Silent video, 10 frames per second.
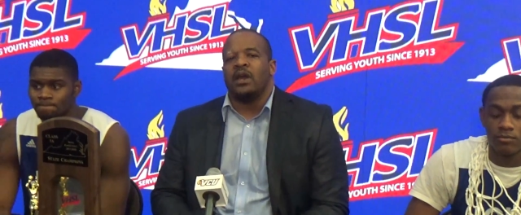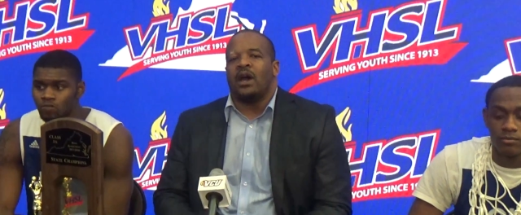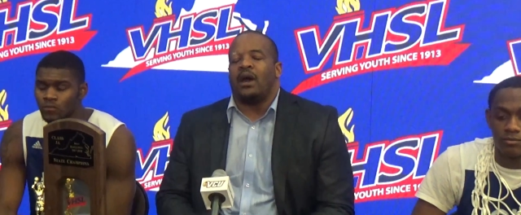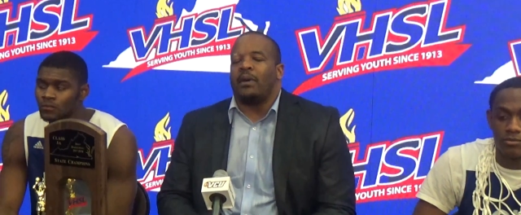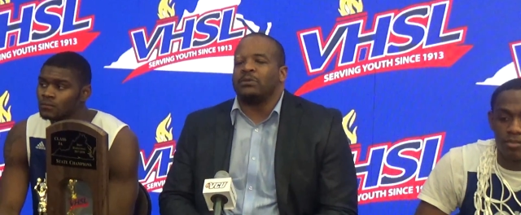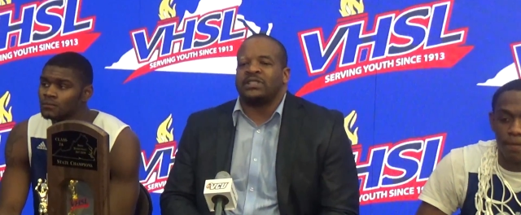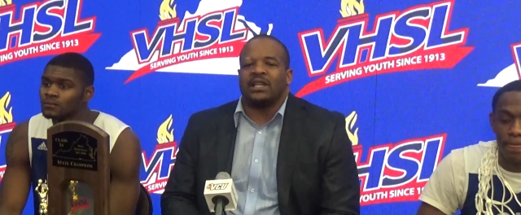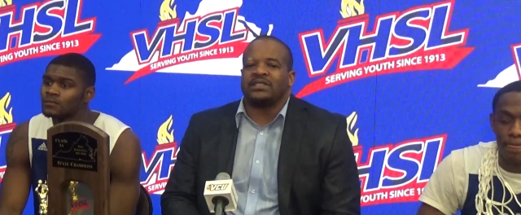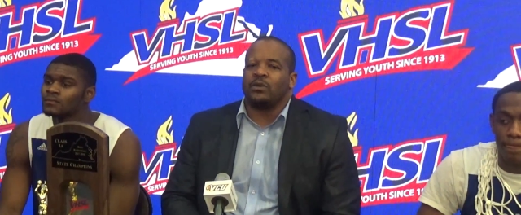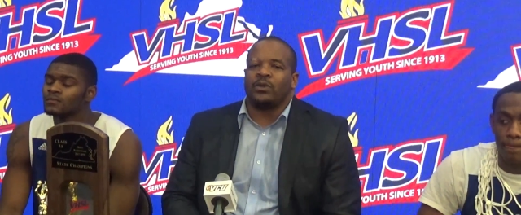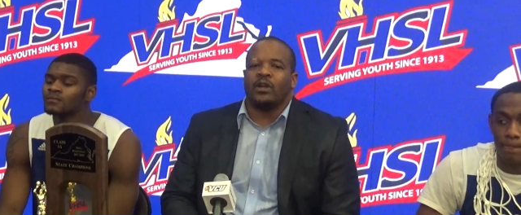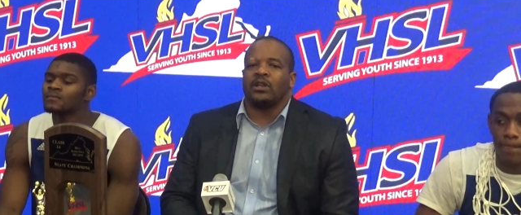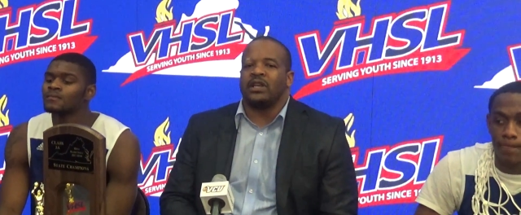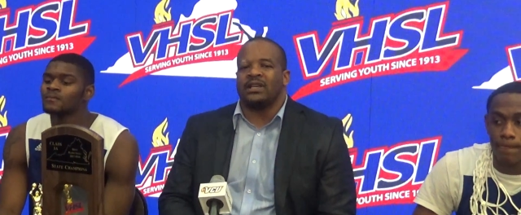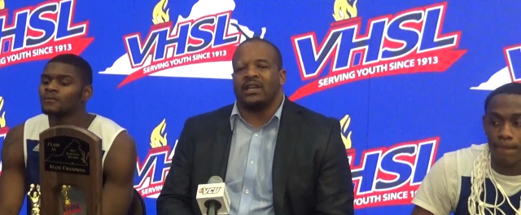Speaker 1: Uh, I was telling someone
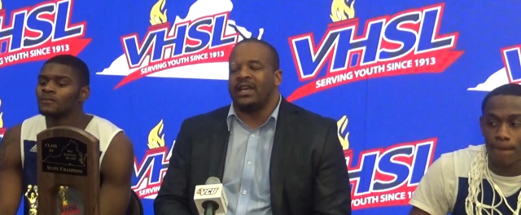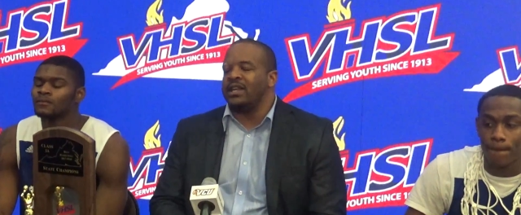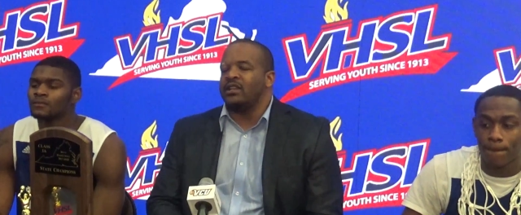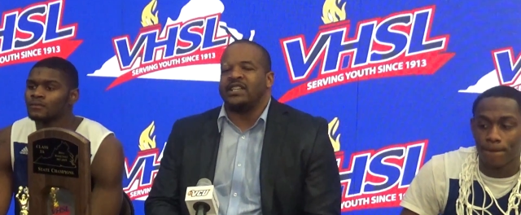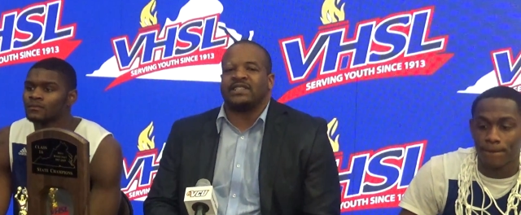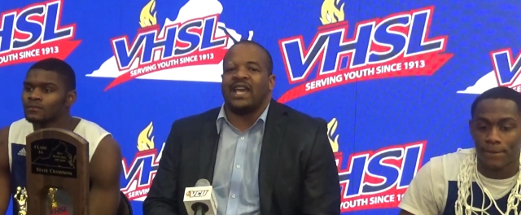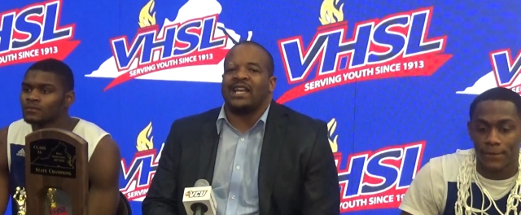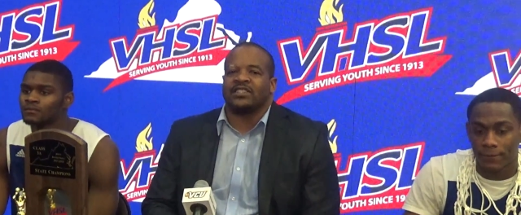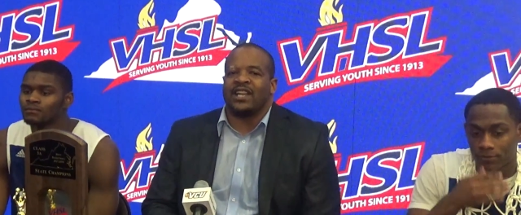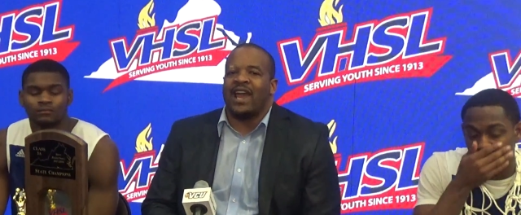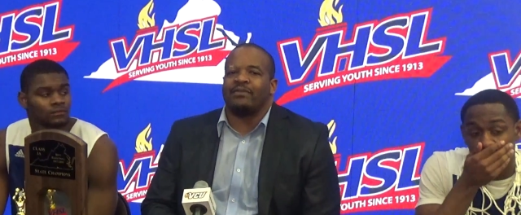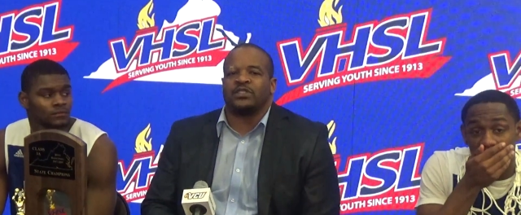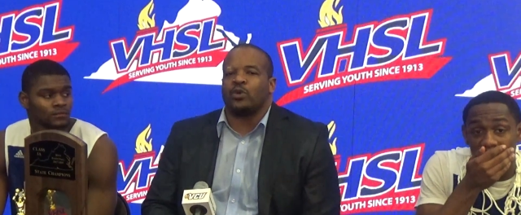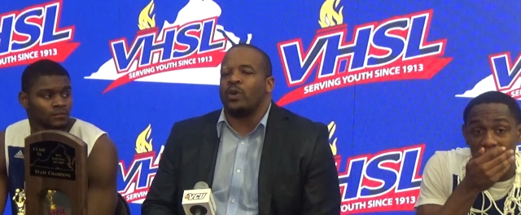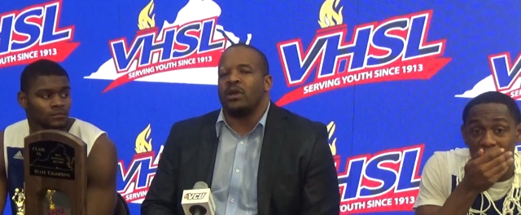earlier, any of these guys could average
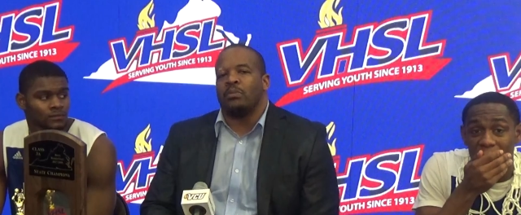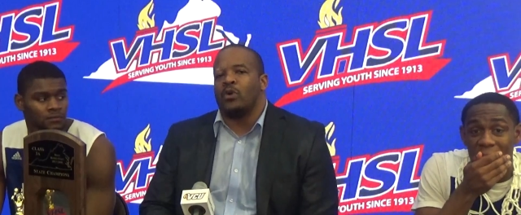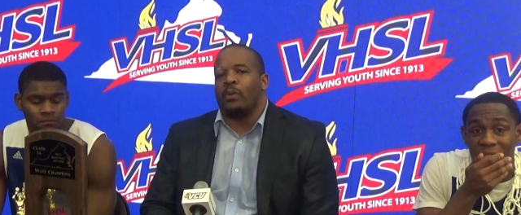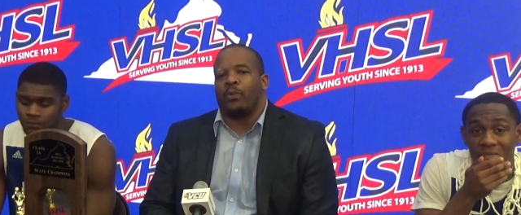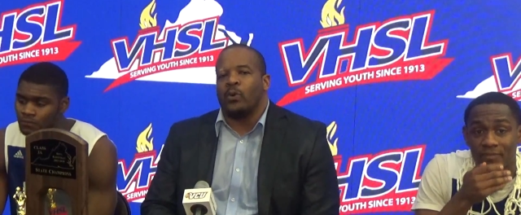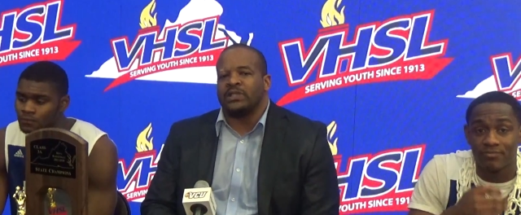20 or more points.